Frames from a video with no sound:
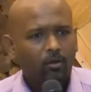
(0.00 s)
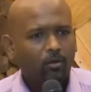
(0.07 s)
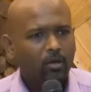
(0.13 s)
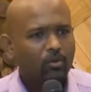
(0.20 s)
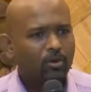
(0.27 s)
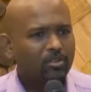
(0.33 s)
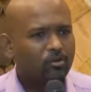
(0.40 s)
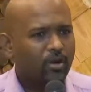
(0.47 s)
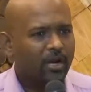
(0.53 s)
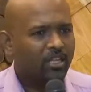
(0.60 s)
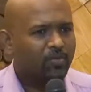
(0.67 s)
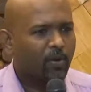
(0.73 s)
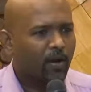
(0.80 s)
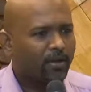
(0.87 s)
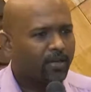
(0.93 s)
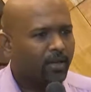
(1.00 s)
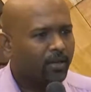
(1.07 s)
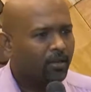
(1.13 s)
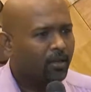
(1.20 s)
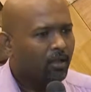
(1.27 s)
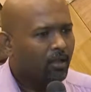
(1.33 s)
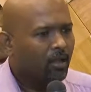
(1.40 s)
Were the ones who are exploited
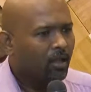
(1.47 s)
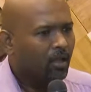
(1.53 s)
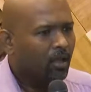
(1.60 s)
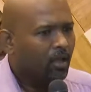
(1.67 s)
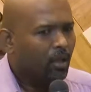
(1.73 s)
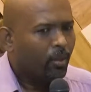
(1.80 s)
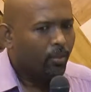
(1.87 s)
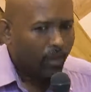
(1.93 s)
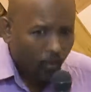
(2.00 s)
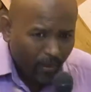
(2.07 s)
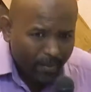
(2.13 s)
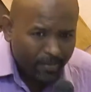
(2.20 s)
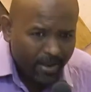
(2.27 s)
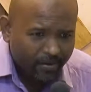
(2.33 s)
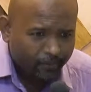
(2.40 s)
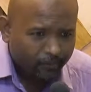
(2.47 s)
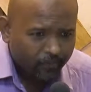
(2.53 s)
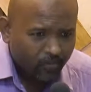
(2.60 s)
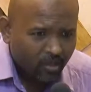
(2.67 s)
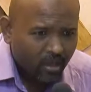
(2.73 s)
the women